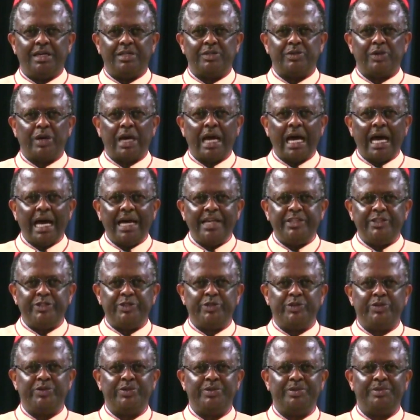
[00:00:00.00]
So I urge
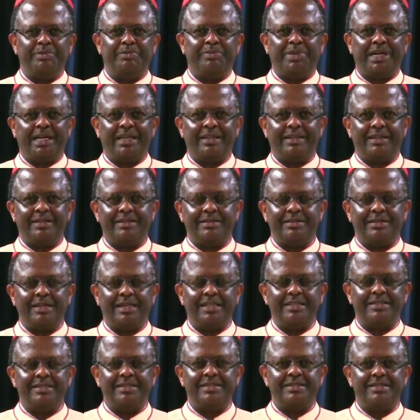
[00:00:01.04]
you, brothers
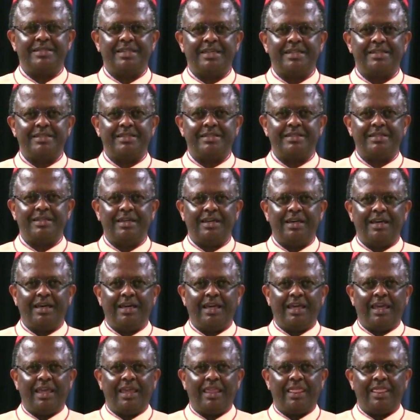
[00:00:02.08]
and sisters,
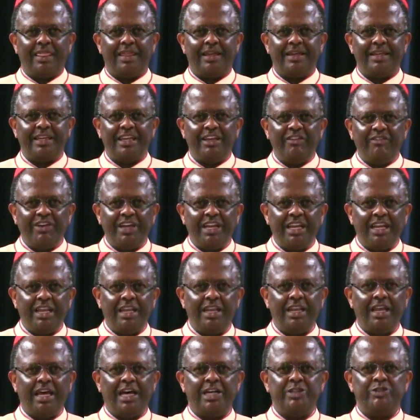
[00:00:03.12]
that even
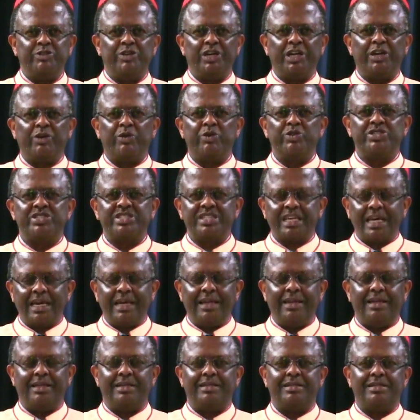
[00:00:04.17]
as you are
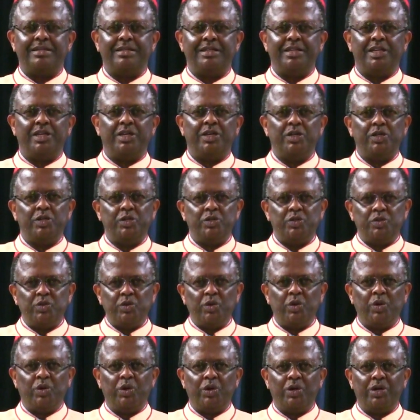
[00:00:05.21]
reconciled
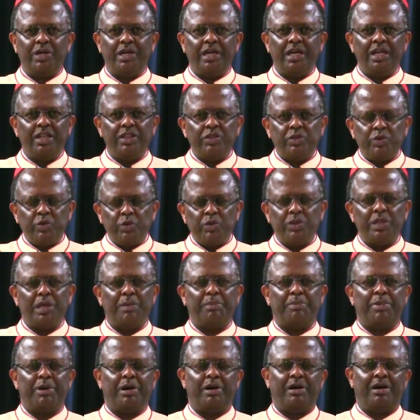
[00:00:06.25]
to God through the
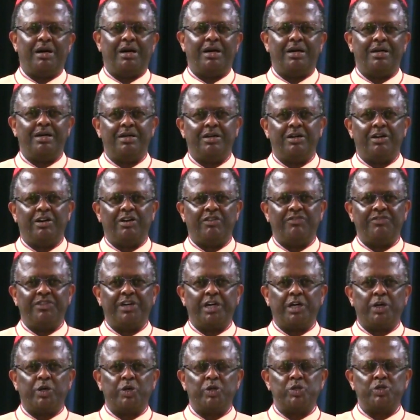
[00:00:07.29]
power of the
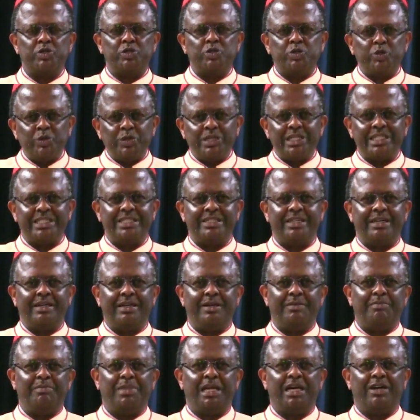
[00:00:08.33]
cross, through the
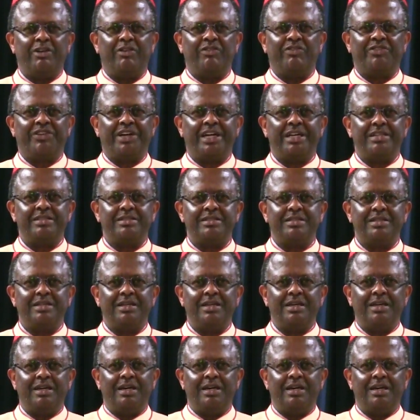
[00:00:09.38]
shed blood of Christ,